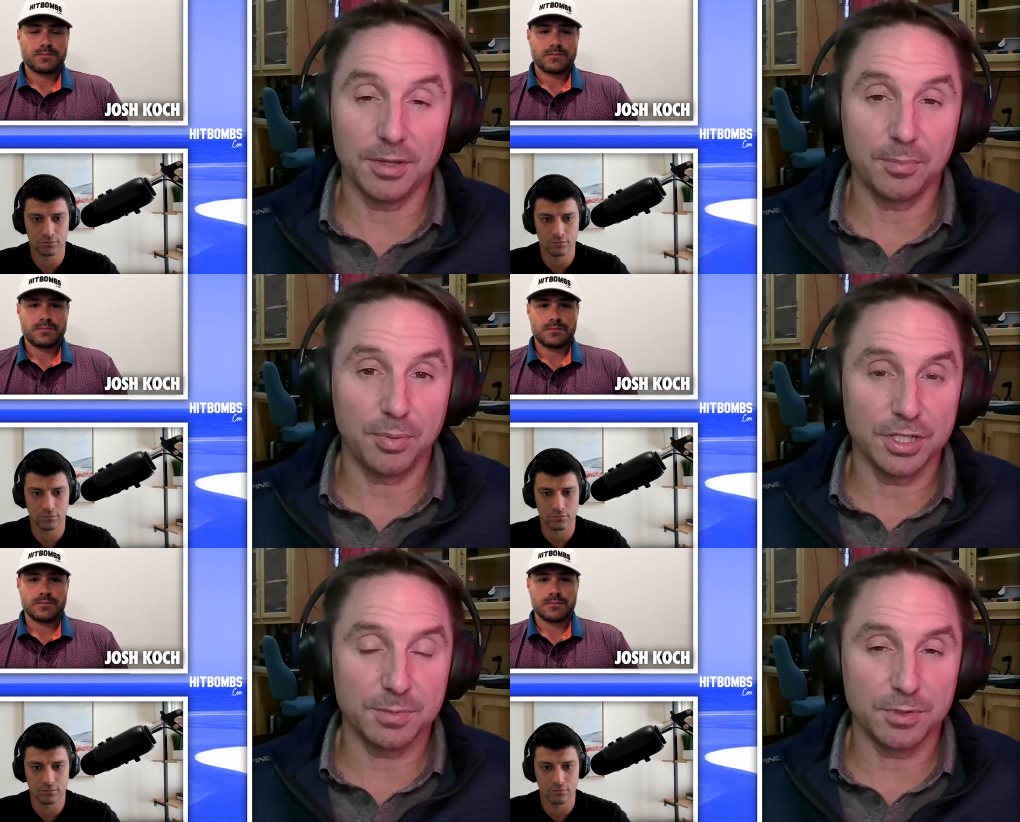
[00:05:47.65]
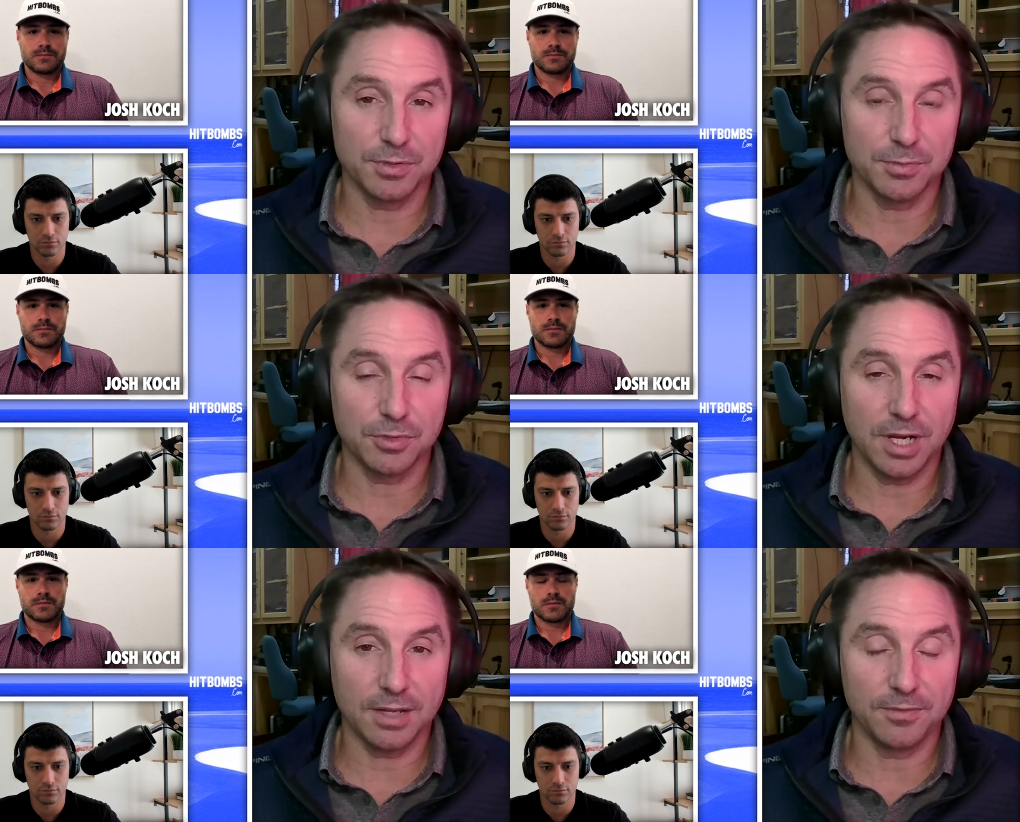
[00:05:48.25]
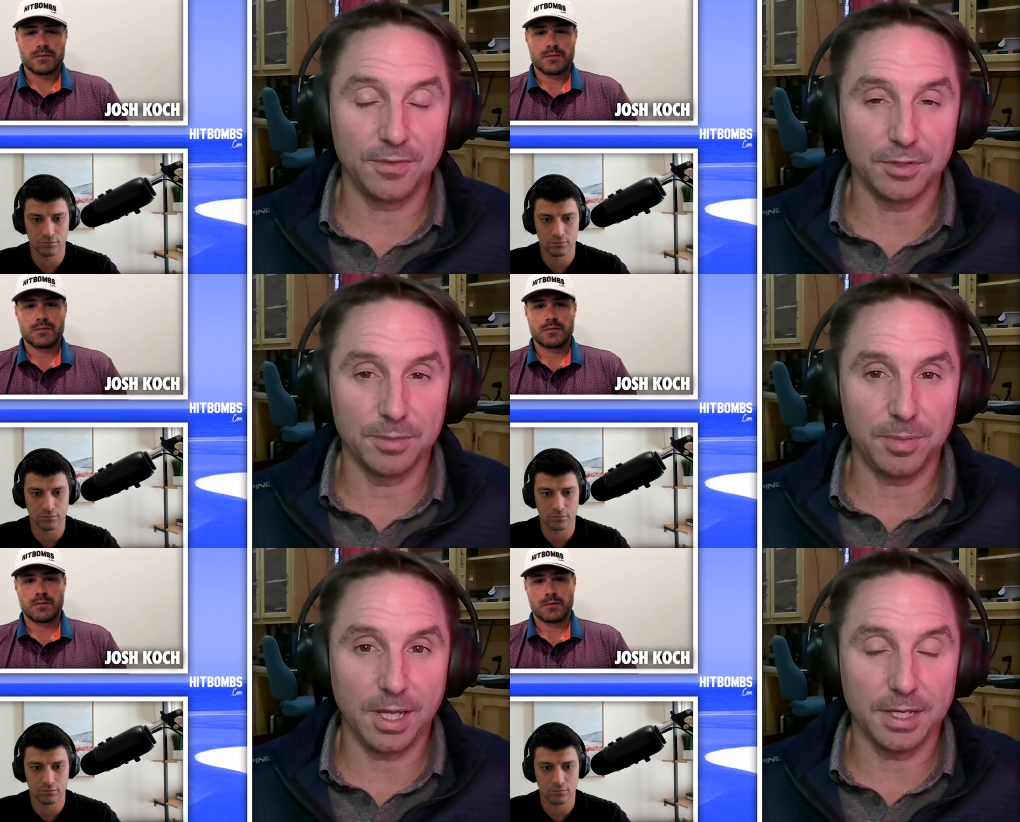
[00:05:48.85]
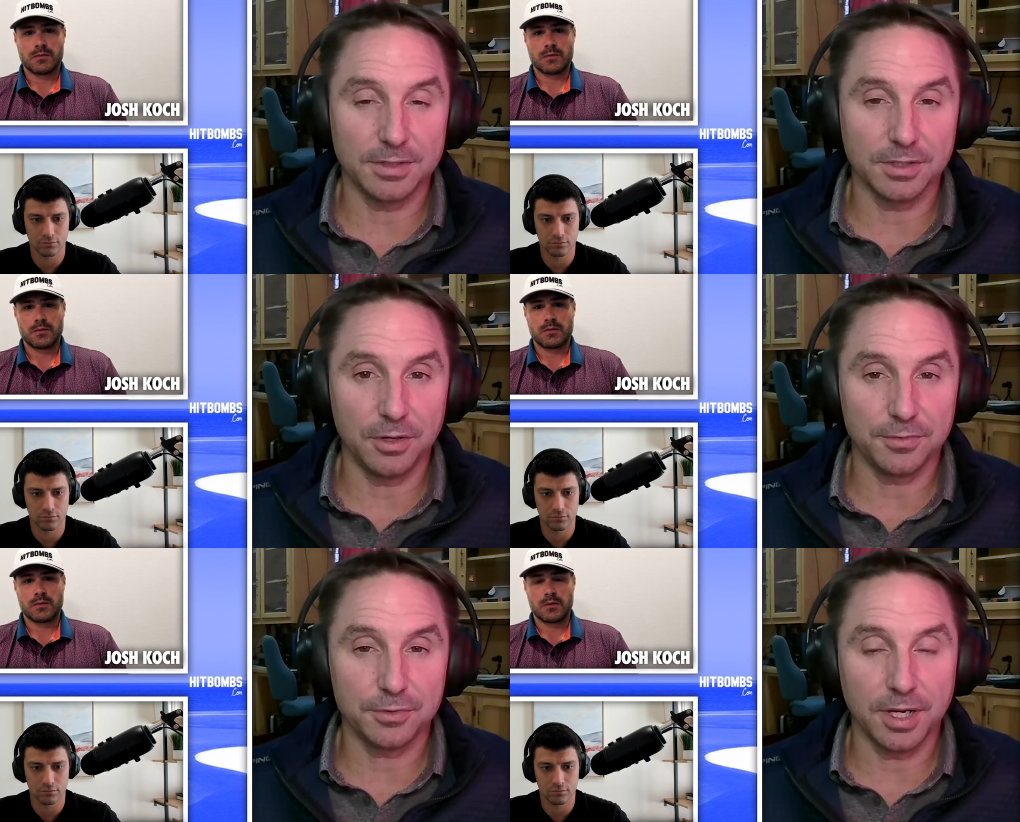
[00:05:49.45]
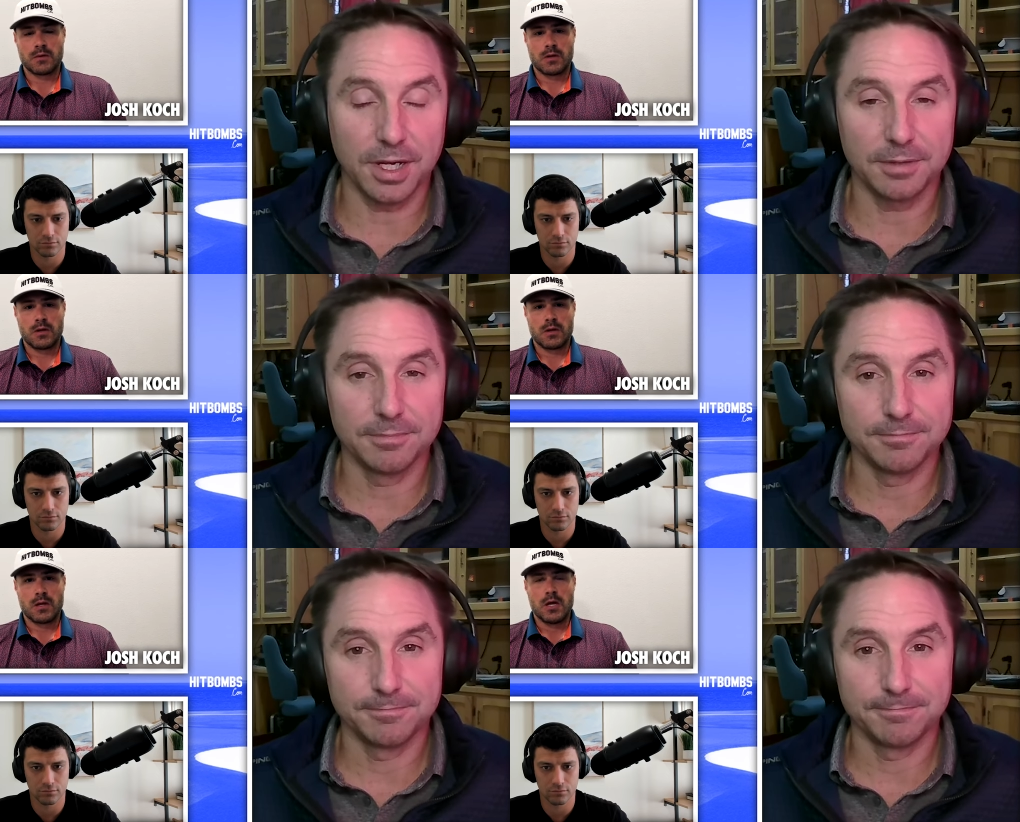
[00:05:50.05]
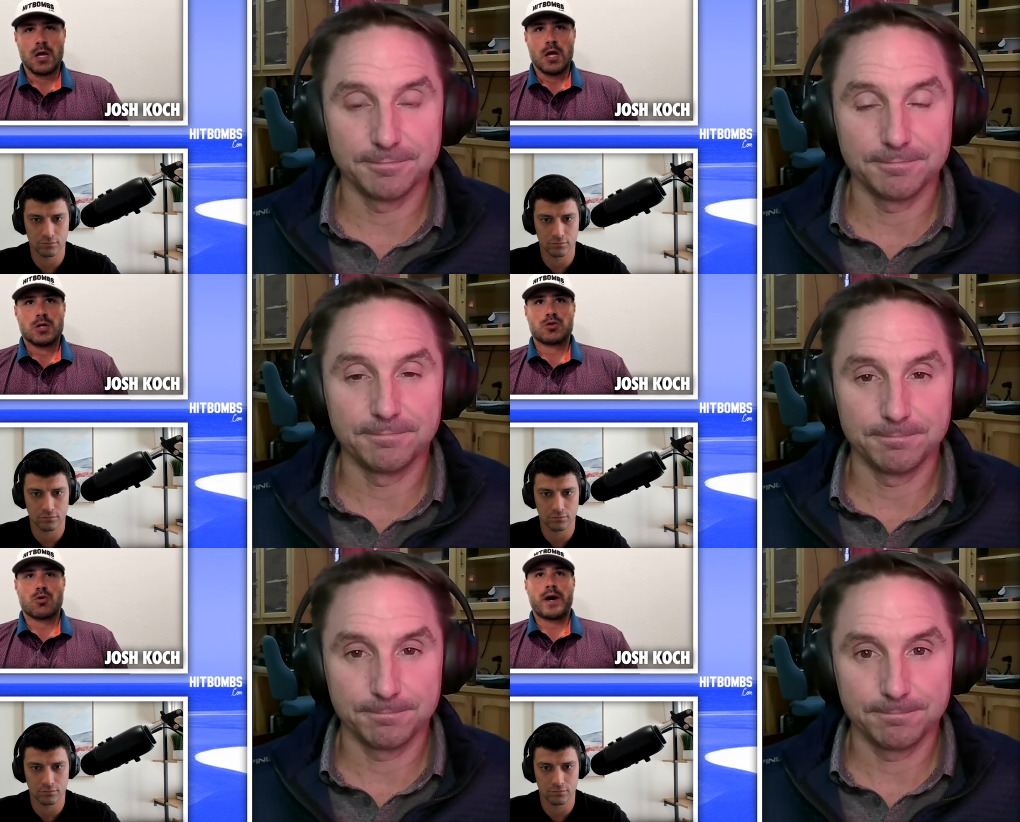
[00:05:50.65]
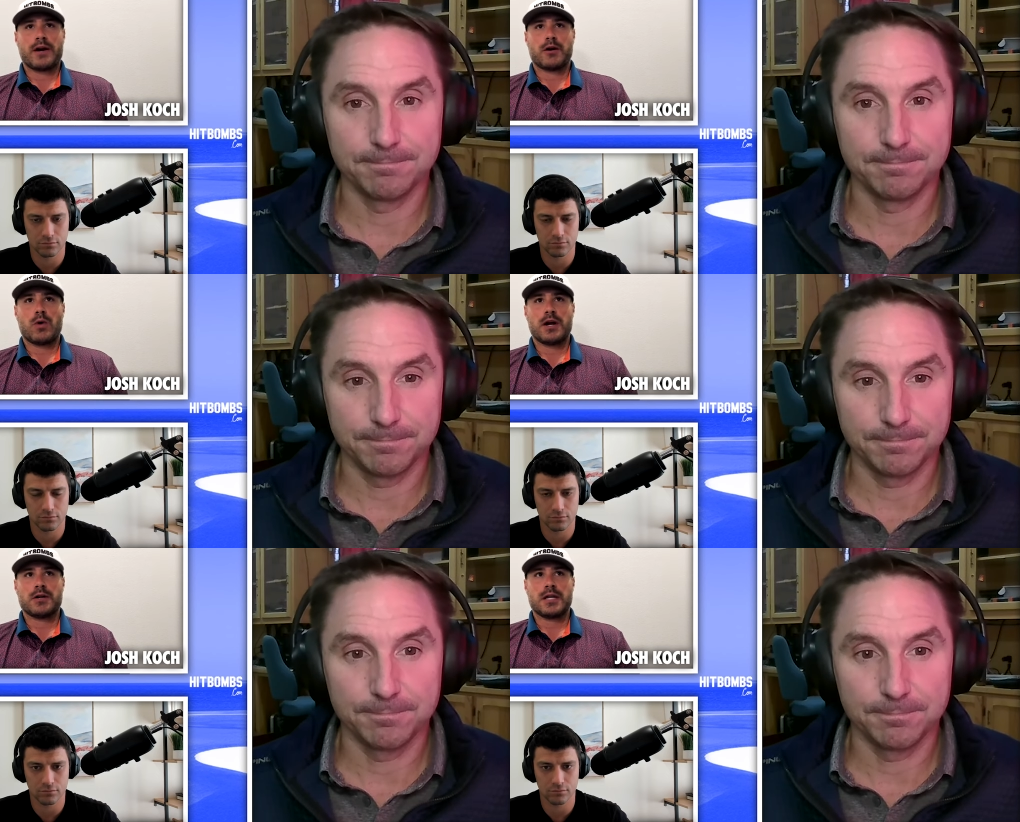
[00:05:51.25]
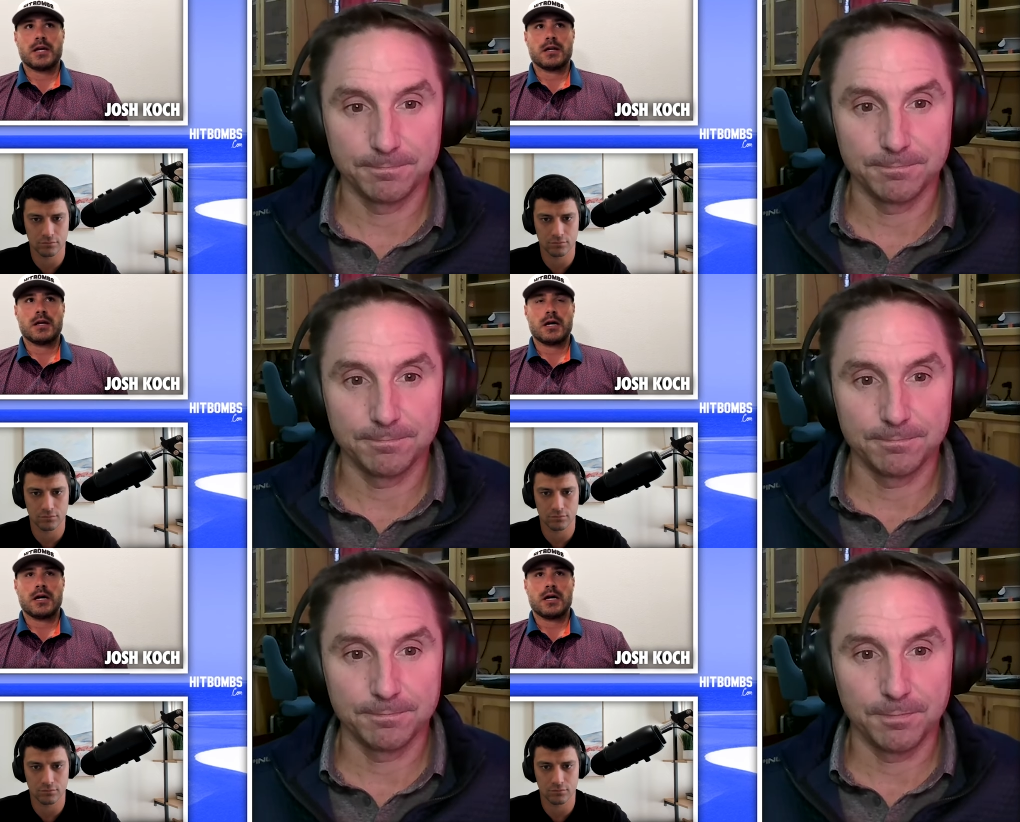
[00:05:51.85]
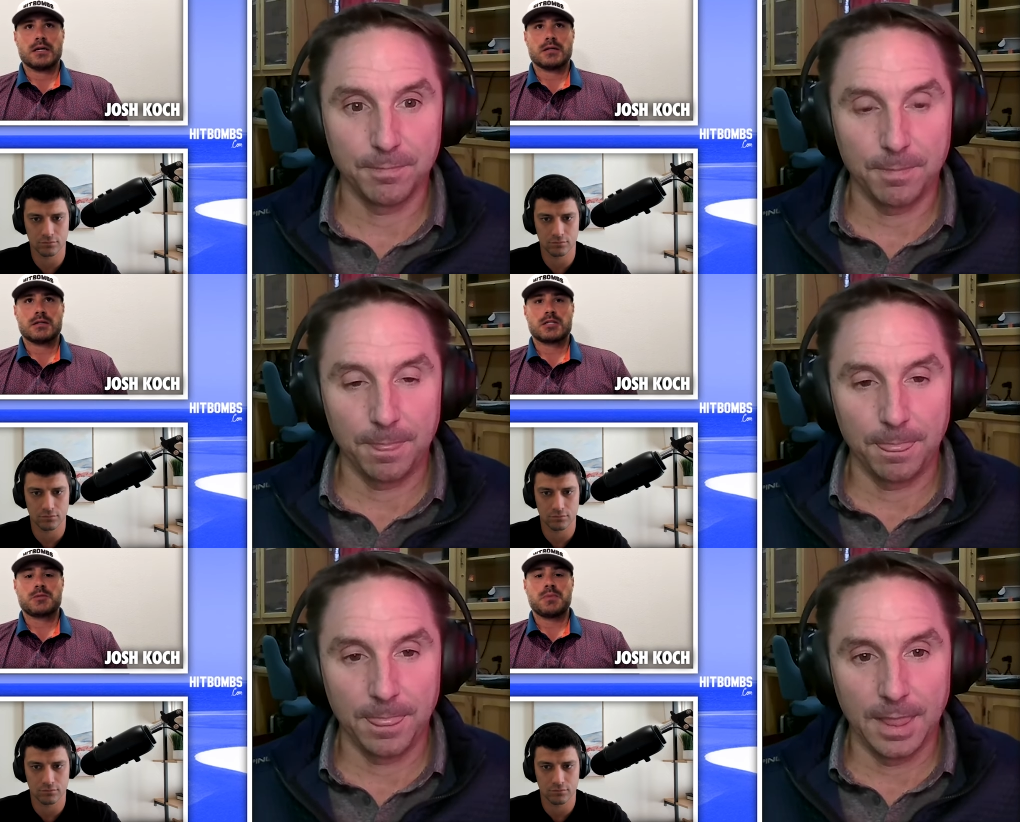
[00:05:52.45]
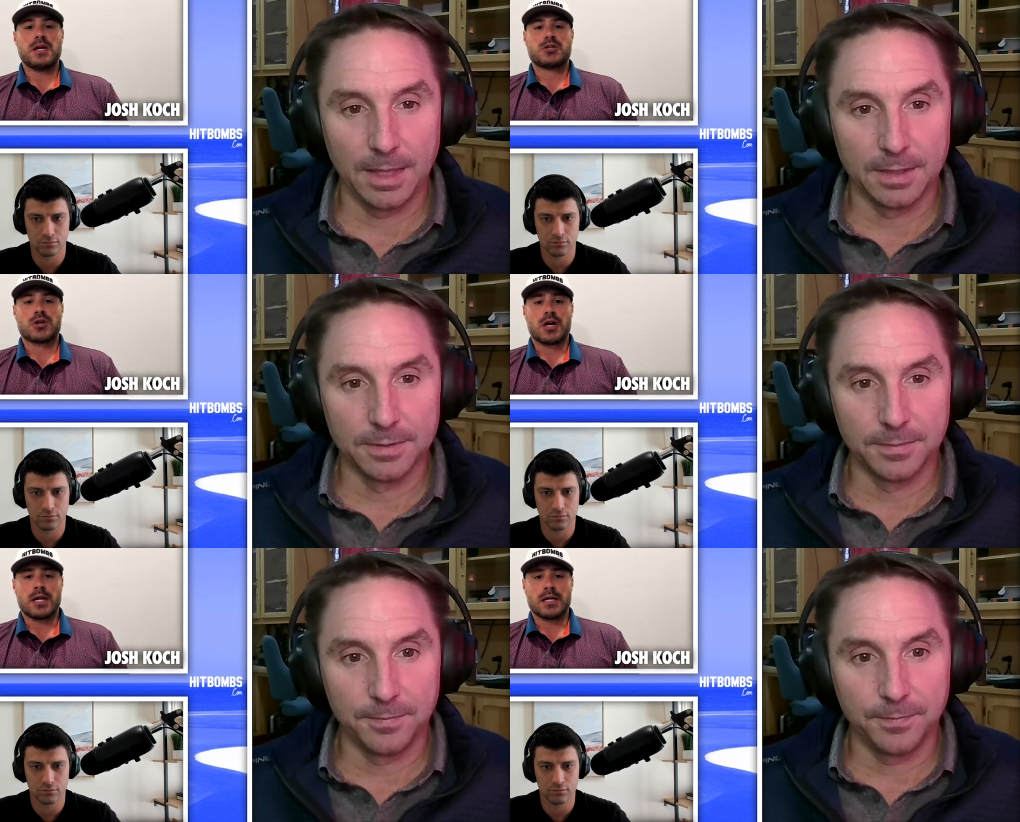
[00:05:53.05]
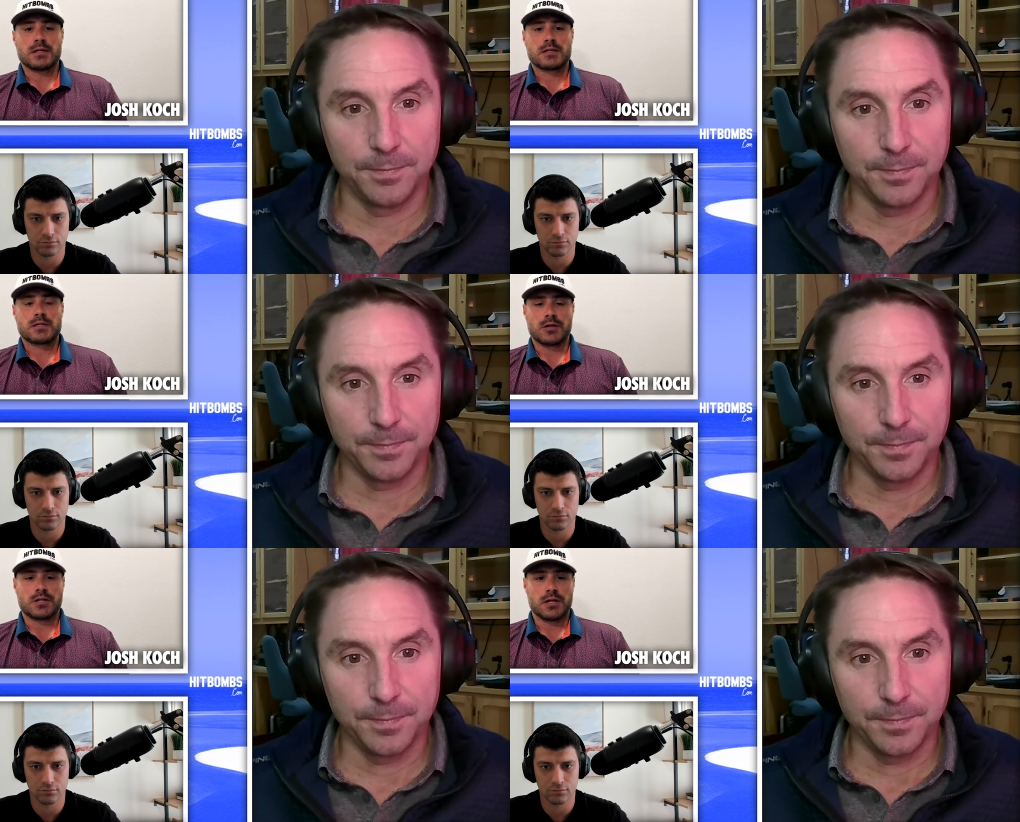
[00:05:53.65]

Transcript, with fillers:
Speaker 1: of the principles from track and field and applied it to golf training.
Speaker 2: So where where did uh, speed training start